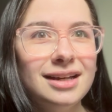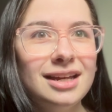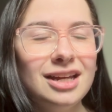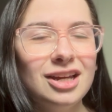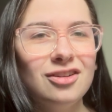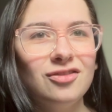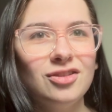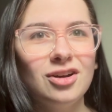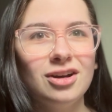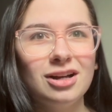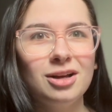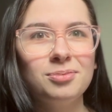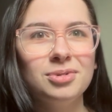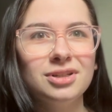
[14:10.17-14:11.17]
If not,
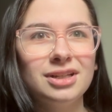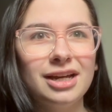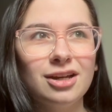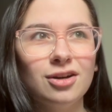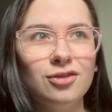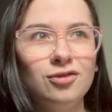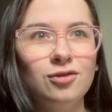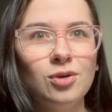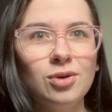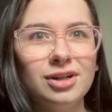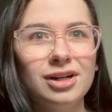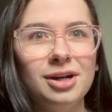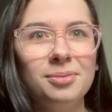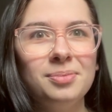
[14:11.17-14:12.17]
I'll put like 4
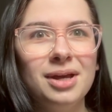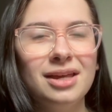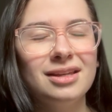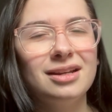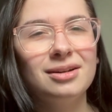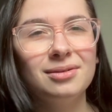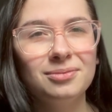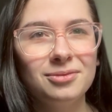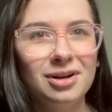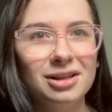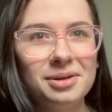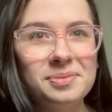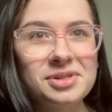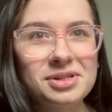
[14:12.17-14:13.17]
up, and then while
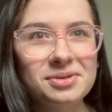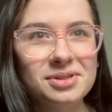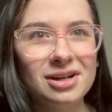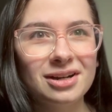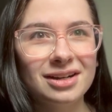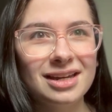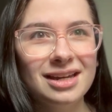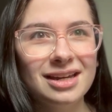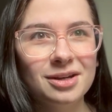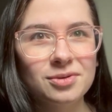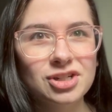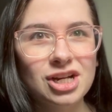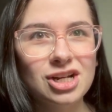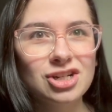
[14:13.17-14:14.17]
I'm still talking, it'll
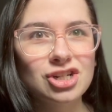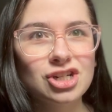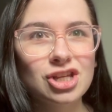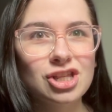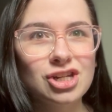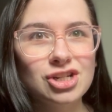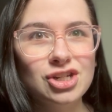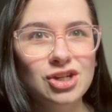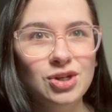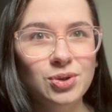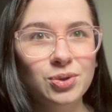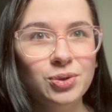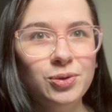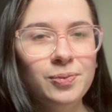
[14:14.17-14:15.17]
change to the
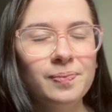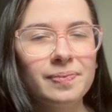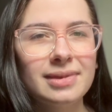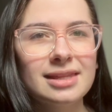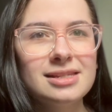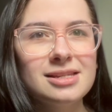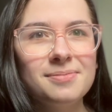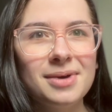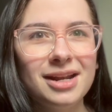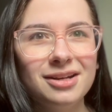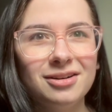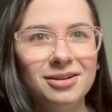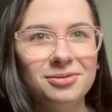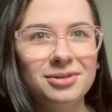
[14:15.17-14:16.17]
2,
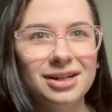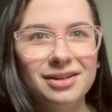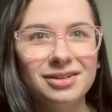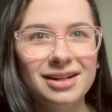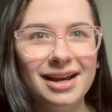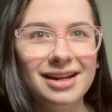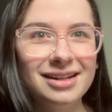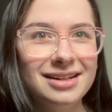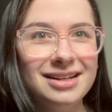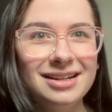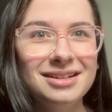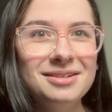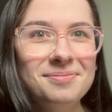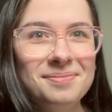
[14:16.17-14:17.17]
depending on whatever
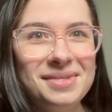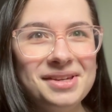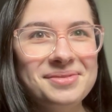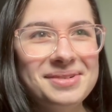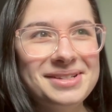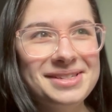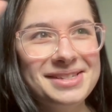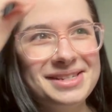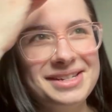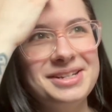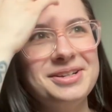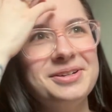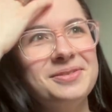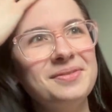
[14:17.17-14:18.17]
editing me wants to
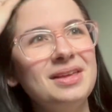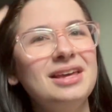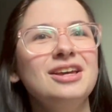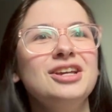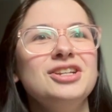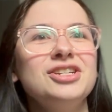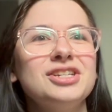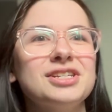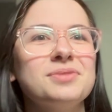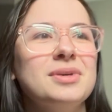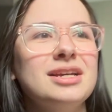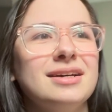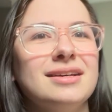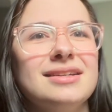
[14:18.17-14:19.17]
do, just
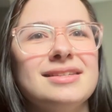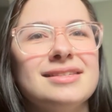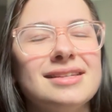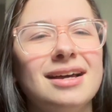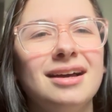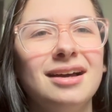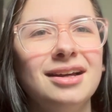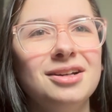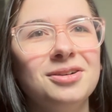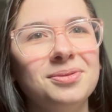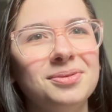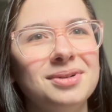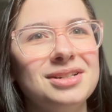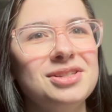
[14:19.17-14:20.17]
because I
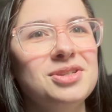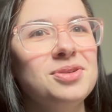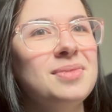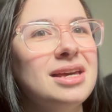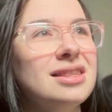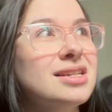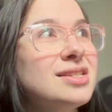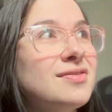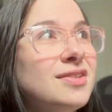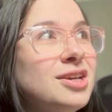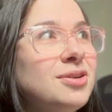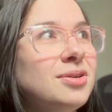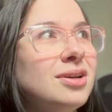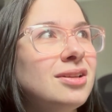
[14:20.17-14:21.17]
don't want to make this
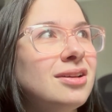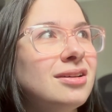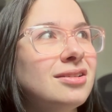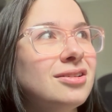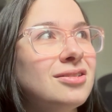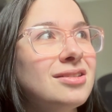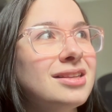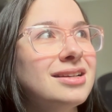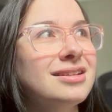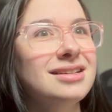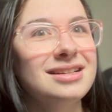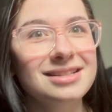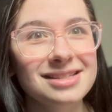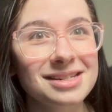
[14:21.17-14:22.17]
video a lot longer than it
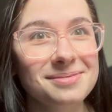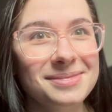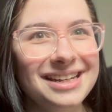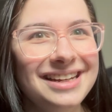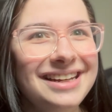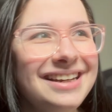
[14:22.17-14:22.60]
needs to be.